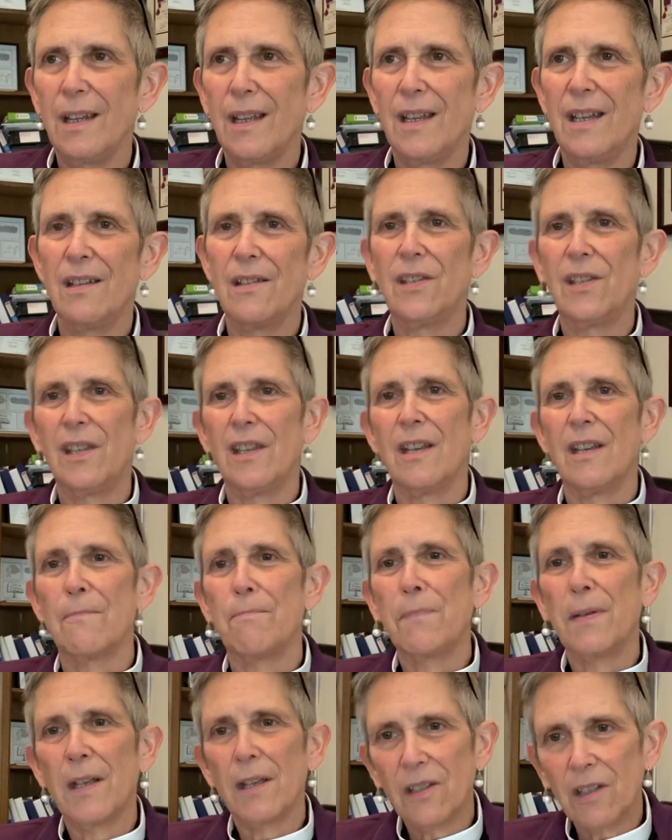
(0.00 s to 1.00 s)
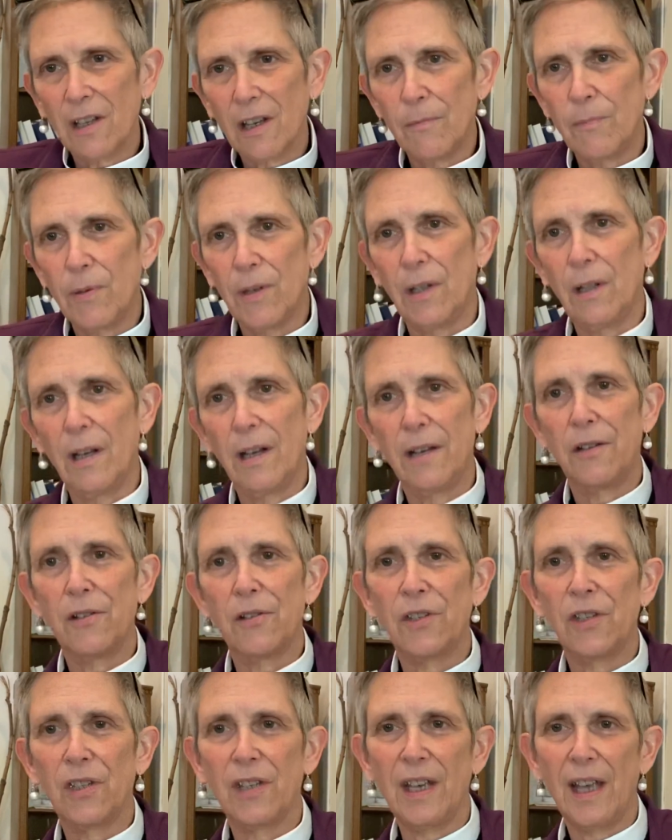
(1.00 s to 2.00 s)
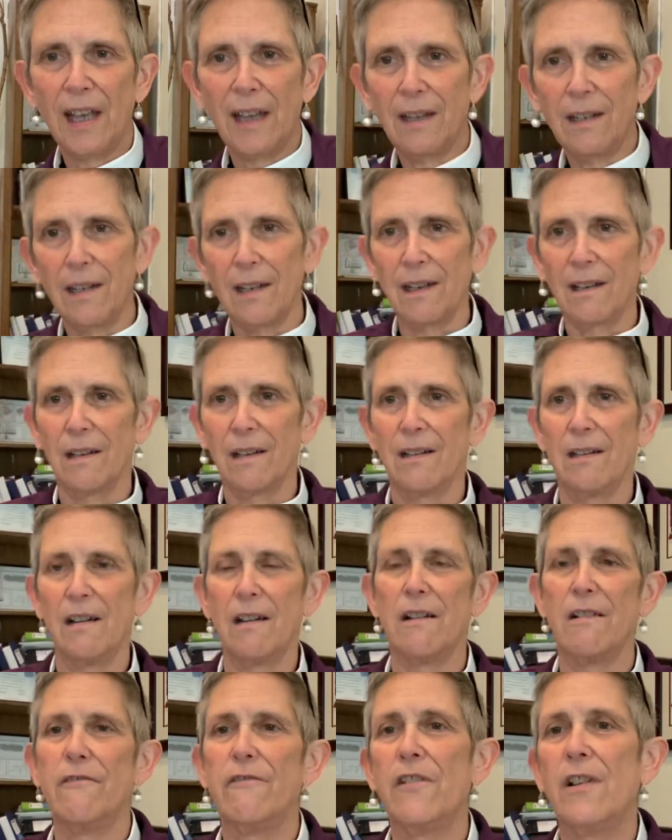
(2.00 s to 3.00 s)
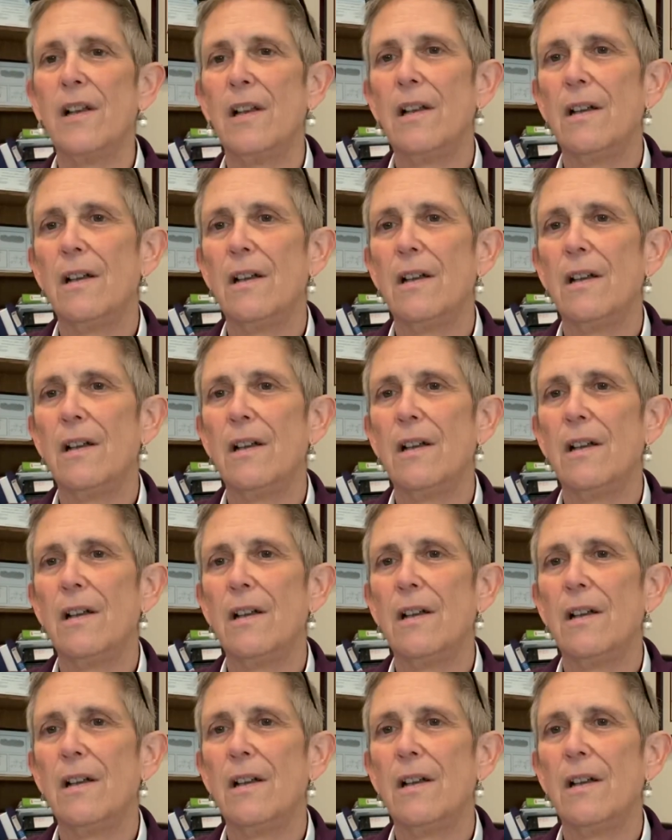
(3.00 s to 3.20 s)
is the Episcopal understanding of